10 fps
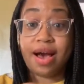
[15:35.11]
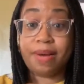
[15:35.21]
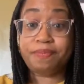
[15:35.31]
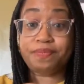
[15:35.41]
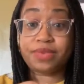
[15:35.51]

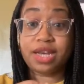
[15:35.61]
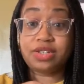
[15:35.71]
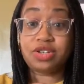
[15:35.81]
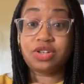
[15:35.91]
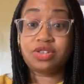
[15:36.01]

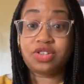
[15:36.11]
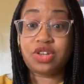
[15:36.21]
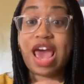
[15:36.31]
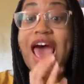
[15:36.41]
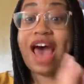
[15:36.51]

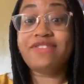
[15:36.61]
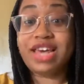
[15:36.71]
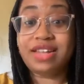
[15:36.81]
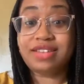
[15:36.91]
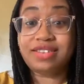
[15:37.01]
have
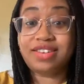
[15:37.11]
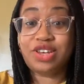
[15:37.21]
it,